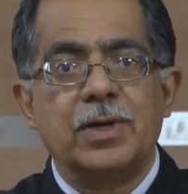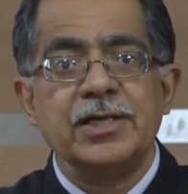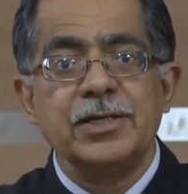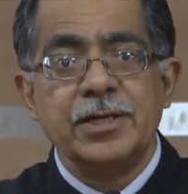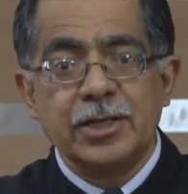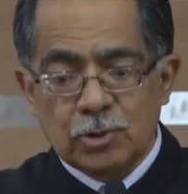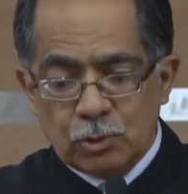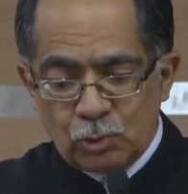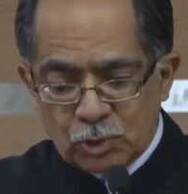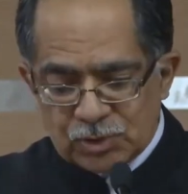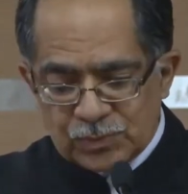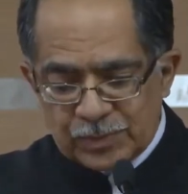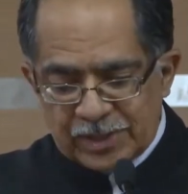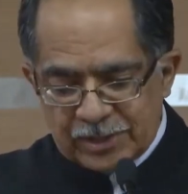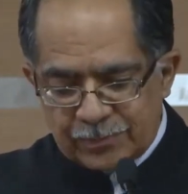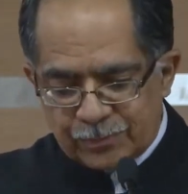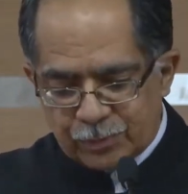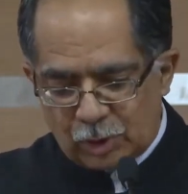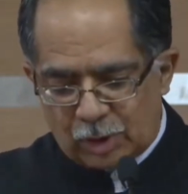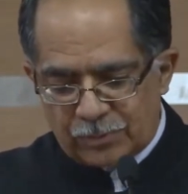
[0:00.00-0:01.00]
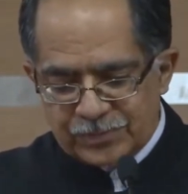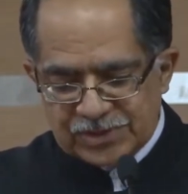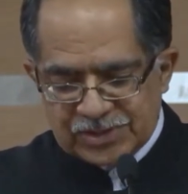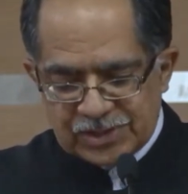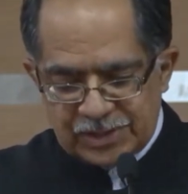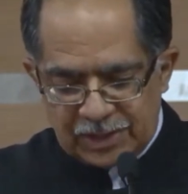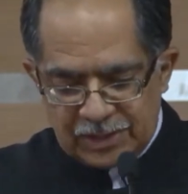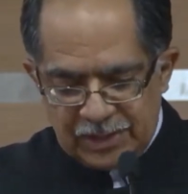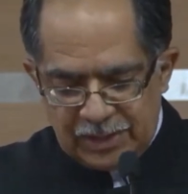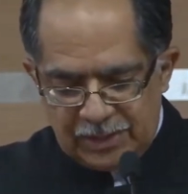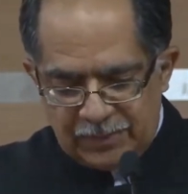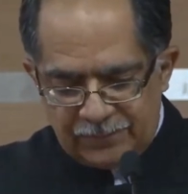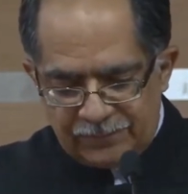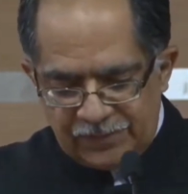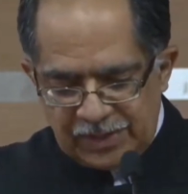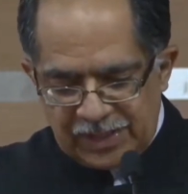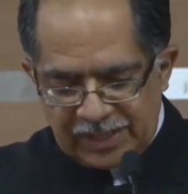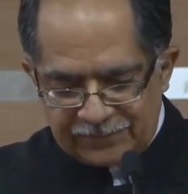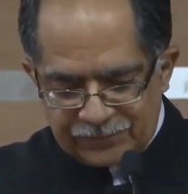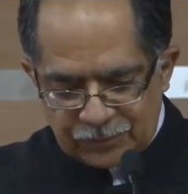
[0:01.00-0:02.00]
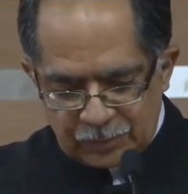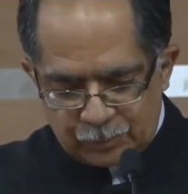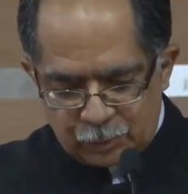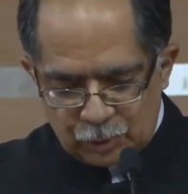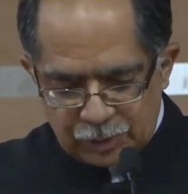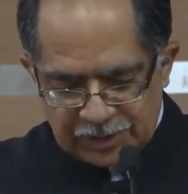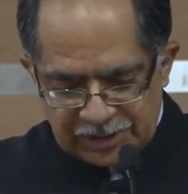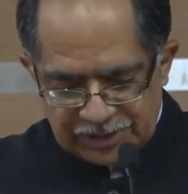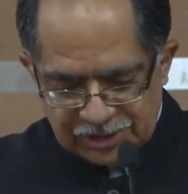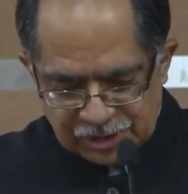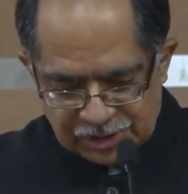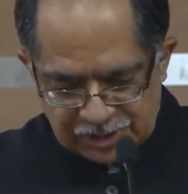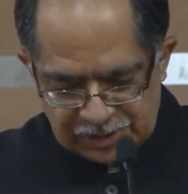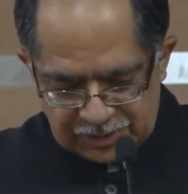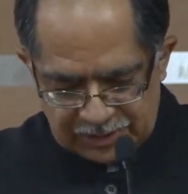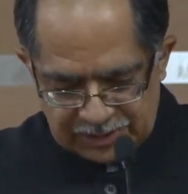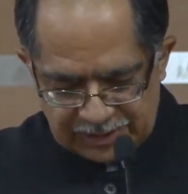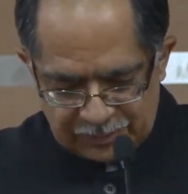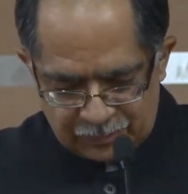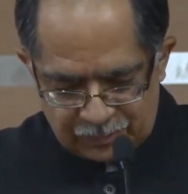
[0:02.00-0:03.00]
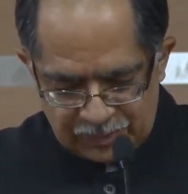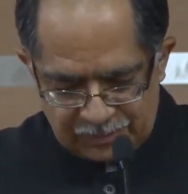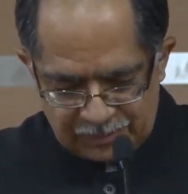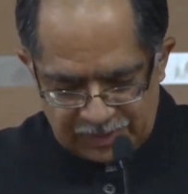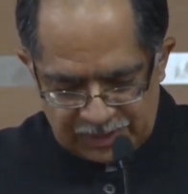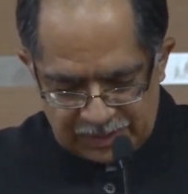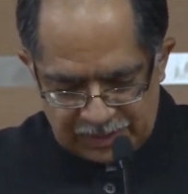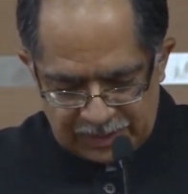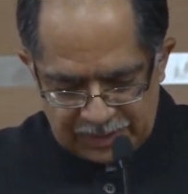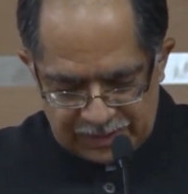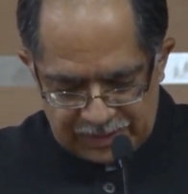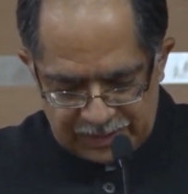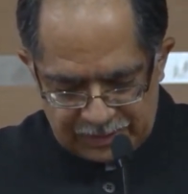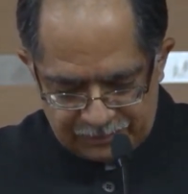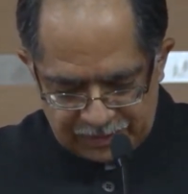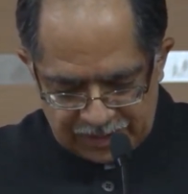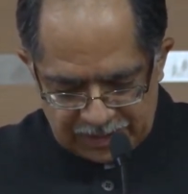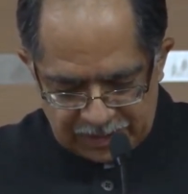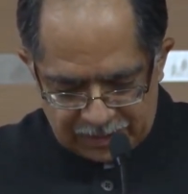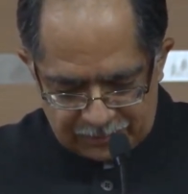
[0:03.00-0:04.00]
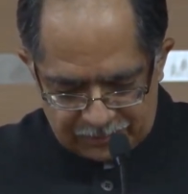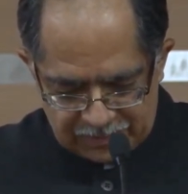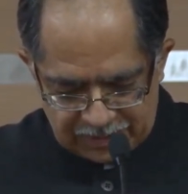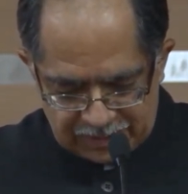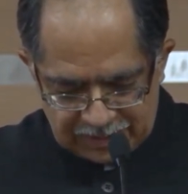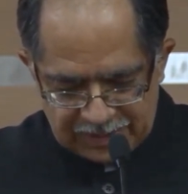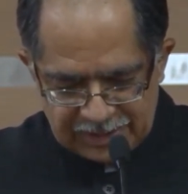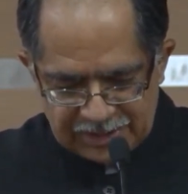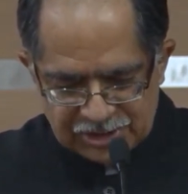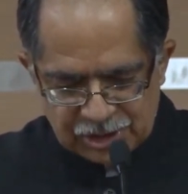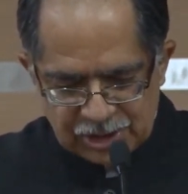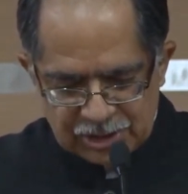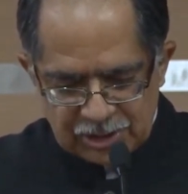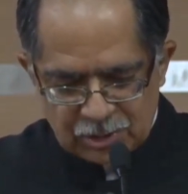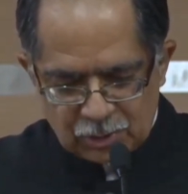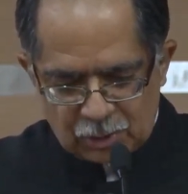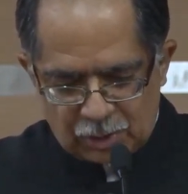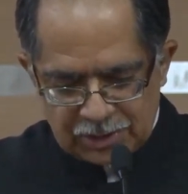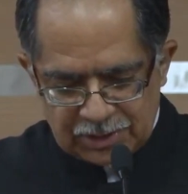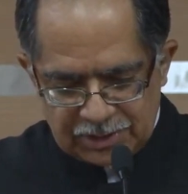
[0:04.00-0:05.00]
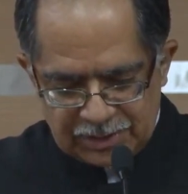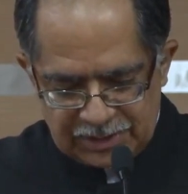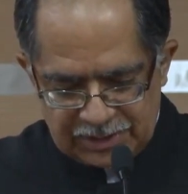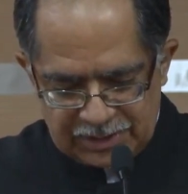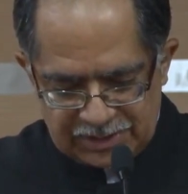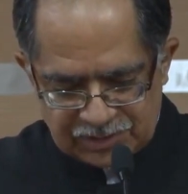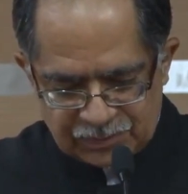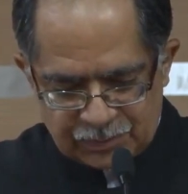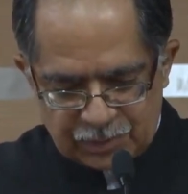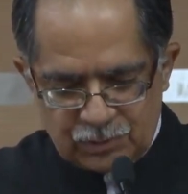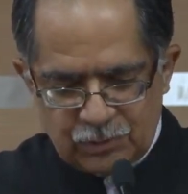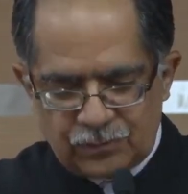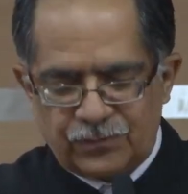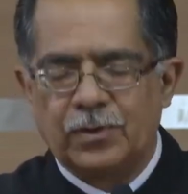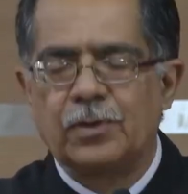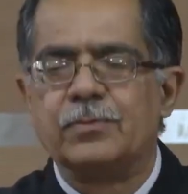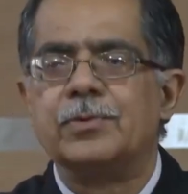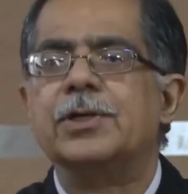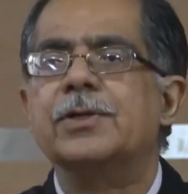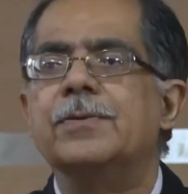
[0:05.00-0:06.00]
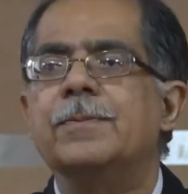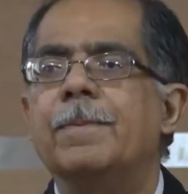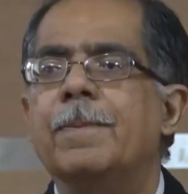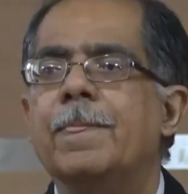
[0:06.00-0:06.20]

while it looks very promising, we have the potential that we may again become a digital colony as we go forward.